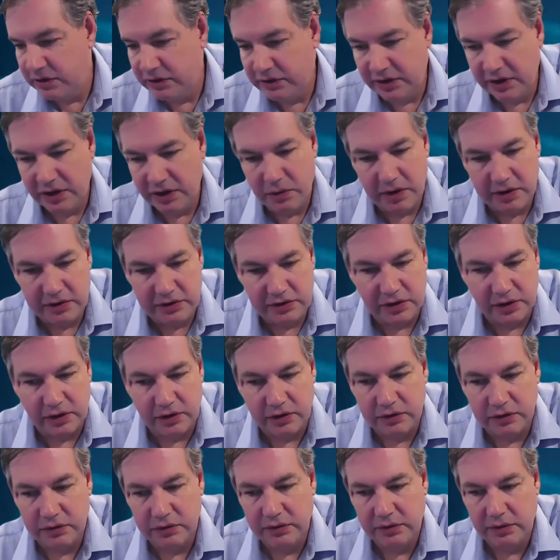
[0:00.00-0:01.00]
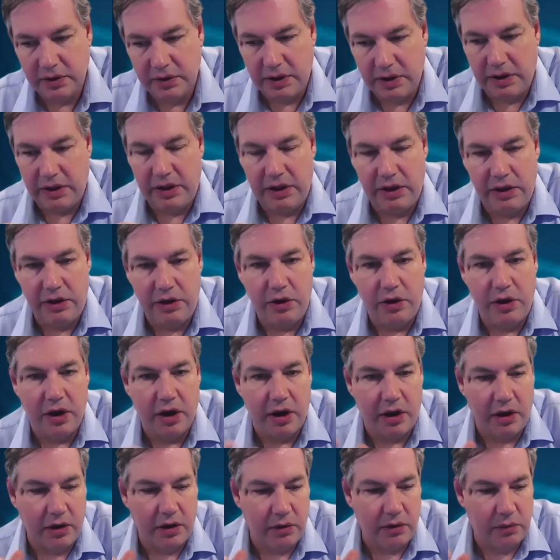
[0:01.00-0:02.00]
interesting question, because
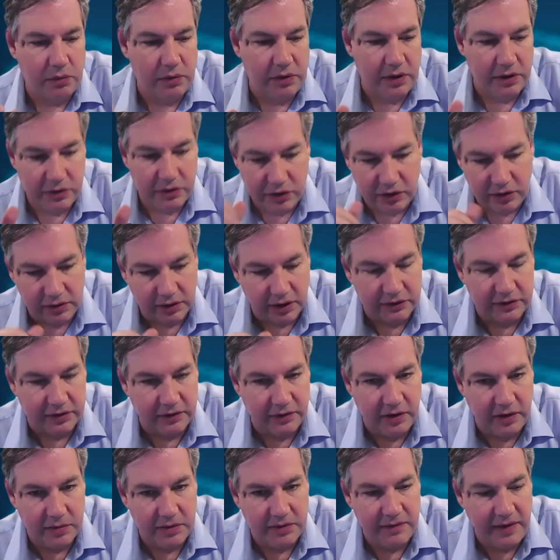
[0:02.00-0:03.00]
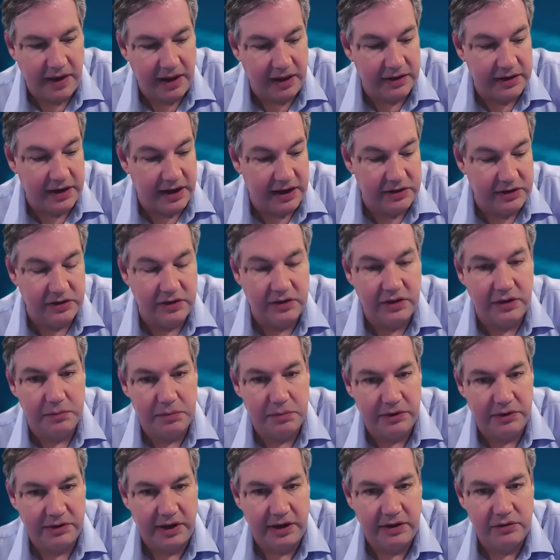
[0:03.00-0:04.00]
there's lots of human validation
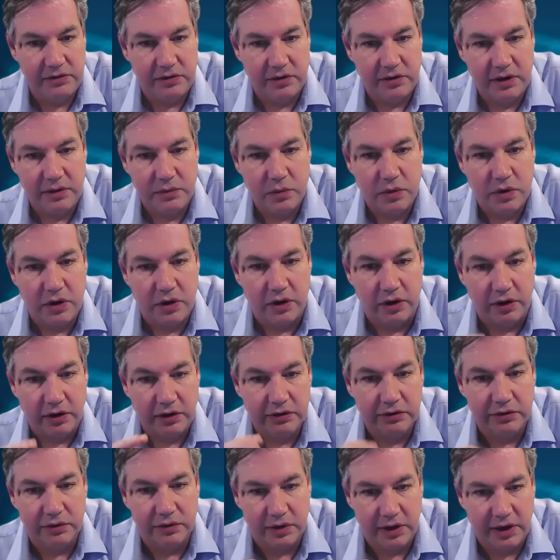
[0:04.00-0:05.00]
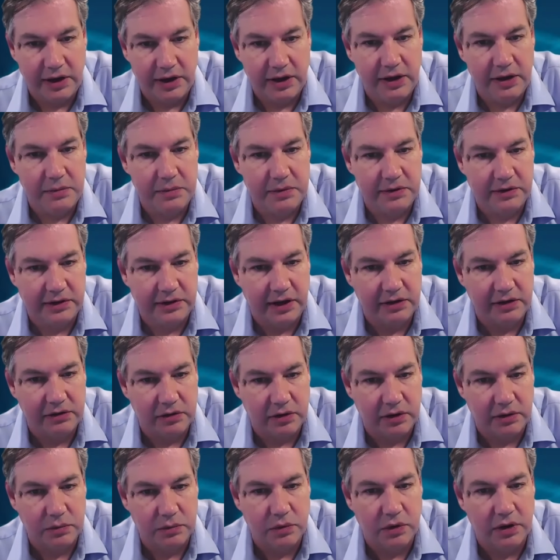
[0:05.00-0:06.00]
that bisantrene works, or
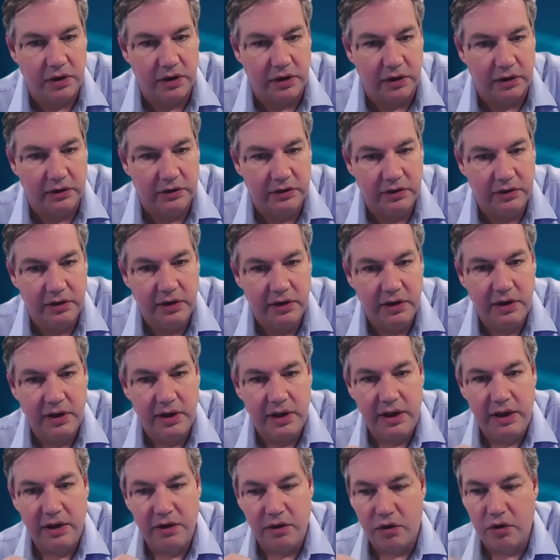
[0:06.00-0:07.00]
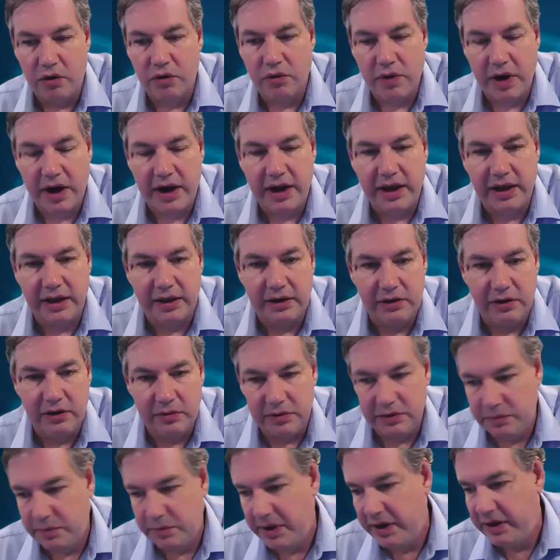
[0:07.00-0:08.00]
bisantrene works already in
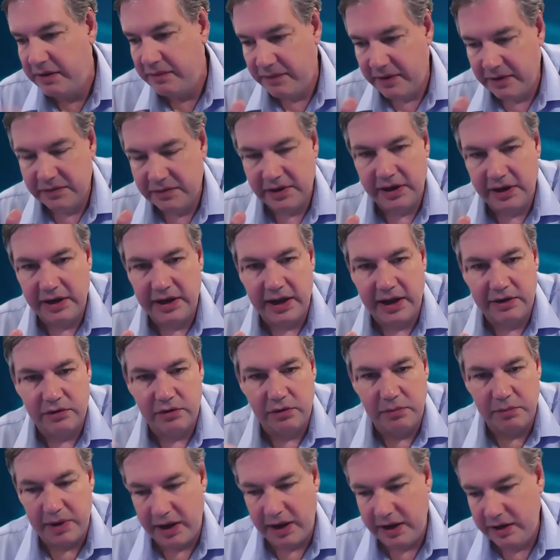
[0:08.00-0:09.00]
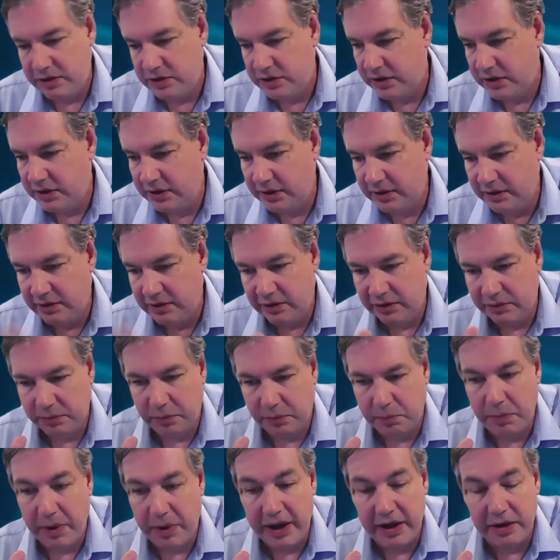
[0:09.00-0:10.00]
humans. It's been in 1,500 patients. It's
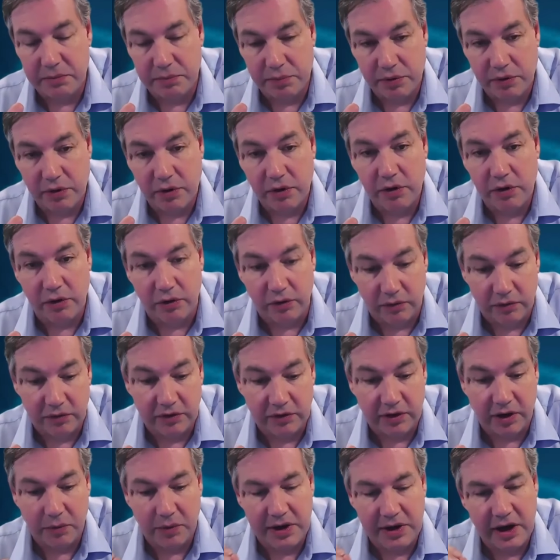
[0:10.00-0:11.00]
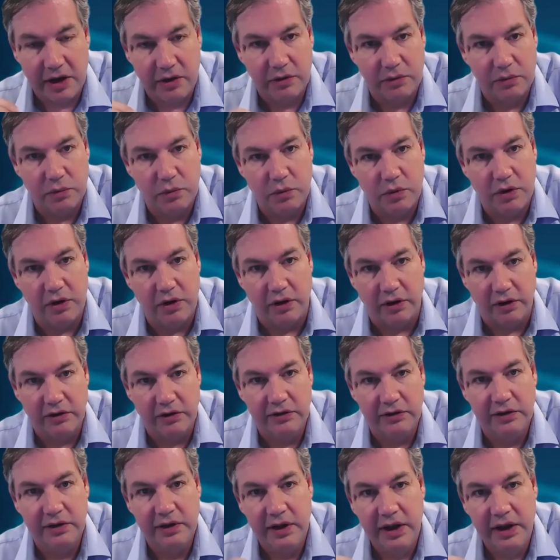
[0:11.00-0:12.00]
been approved, so we know it
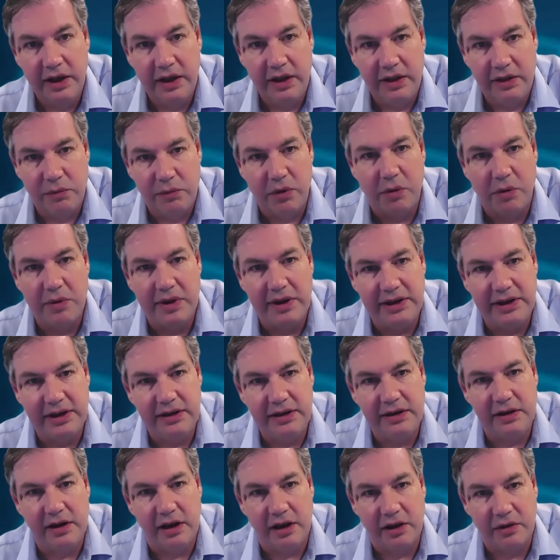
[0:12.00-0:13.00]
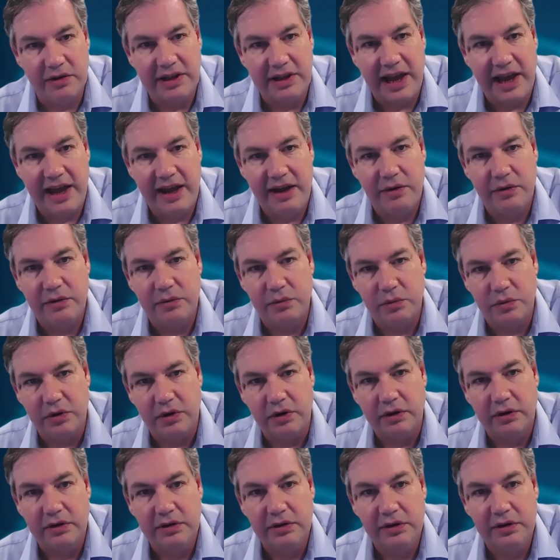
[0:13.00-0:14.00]
works. What we didn't know is how it
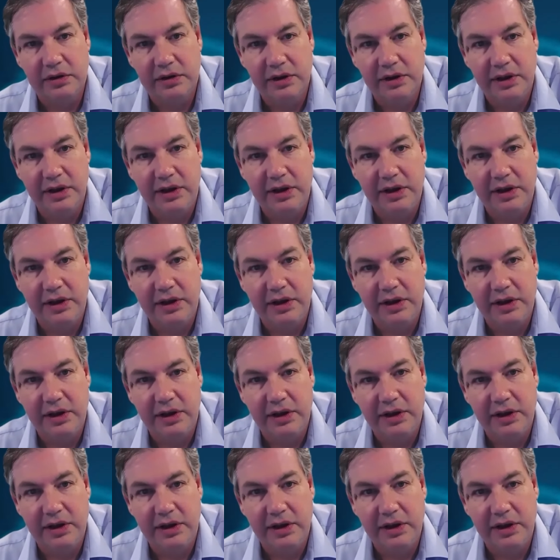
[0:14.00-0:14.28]
worked.